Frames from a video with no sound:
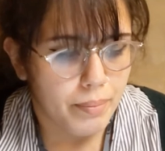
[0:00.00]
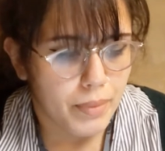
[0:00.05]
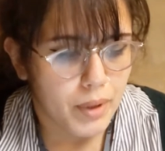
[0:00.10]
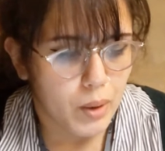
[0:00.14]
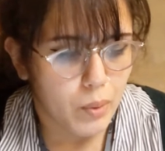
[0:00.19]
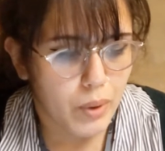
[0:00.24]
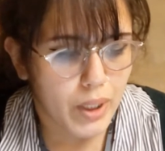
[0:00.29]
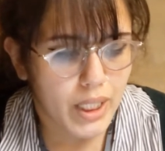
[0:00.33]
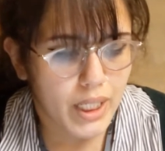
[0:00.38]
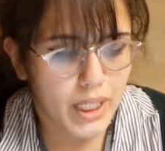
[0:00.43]

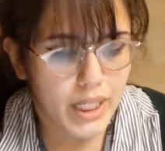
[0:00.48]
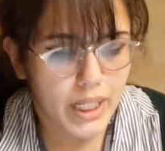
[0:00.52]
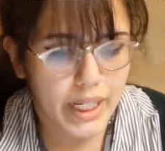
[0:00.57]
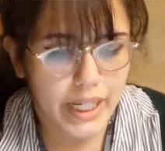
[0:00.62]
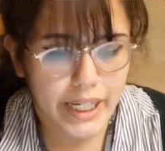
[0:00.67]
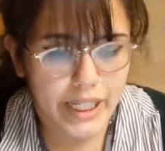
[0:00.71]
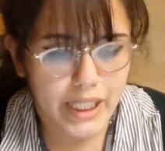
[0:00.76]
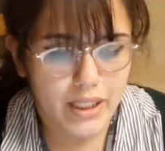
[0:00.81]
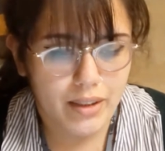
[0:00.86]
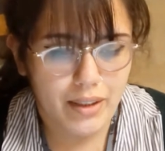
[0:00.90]
What a
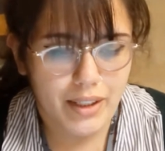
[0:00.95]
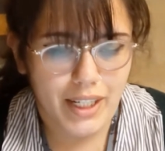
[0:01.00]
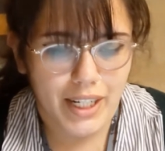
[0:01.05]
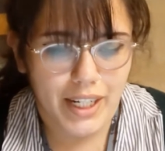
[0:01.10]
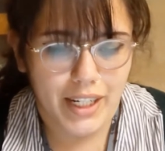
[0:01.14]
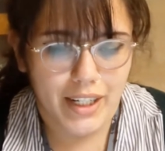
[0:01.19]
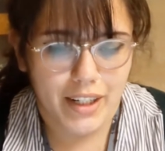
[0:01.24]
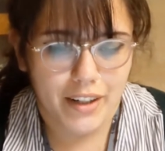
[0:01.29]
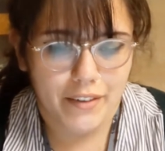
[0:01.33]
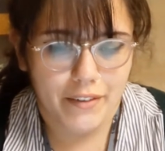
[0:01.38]
nice-looking
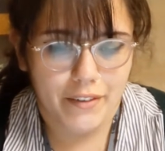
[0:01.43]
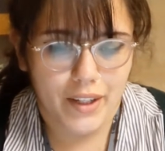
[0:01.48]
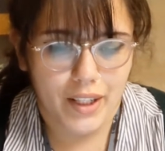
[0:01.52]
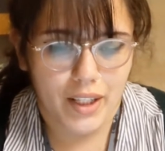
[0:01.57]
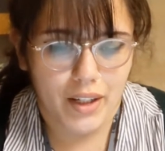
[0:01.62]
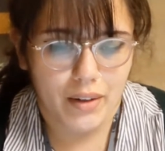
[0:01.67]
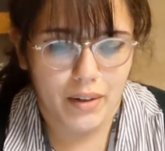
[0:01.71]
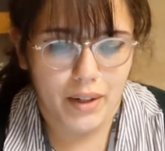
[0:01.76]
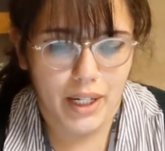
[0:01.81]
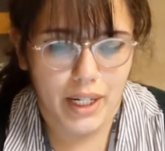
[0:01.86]
young
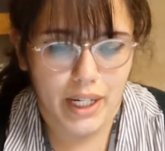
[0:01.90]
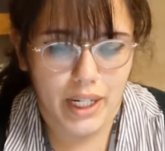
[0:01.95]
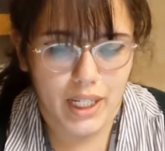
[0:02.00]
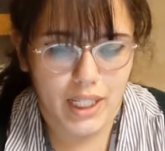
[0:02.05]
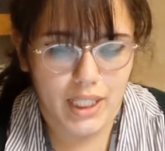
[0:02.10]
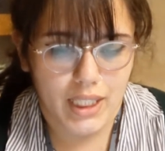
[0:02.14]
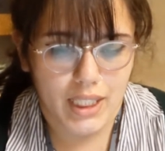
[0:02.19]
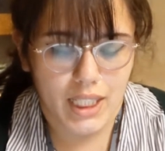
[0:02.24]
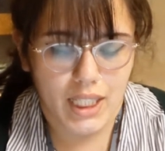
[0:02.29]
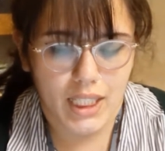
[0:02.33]
fellow he
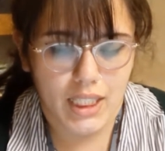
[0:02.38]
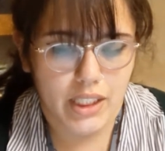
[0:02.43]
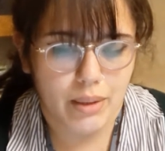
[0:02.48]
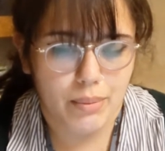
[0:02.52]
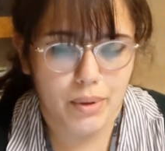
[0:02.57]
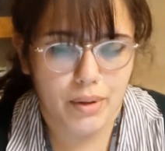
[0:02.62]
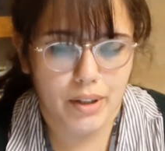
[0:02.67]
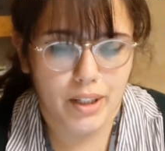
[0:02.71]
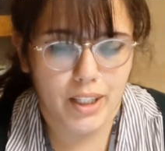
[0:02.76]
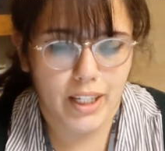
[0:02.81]
is, said
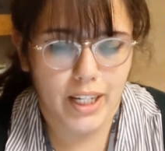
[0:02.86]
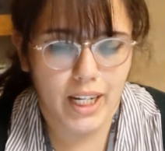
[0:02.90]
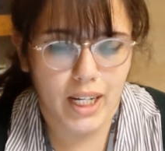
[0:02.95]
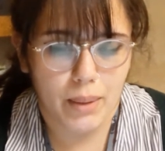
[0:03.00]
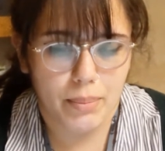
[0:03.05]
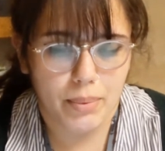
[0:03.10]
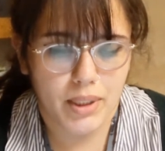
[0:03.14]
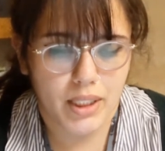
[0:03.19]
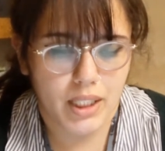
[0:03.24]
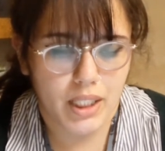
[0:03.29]
Marilla
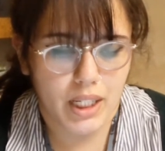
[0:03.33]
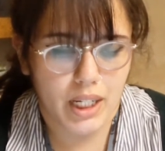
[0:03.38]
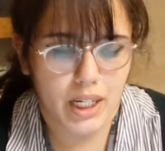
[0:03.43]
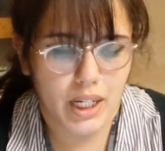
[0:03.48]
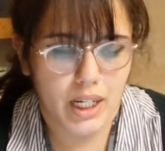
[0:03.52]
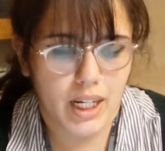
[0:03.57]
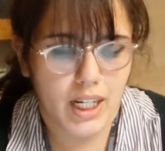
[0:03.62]
absently.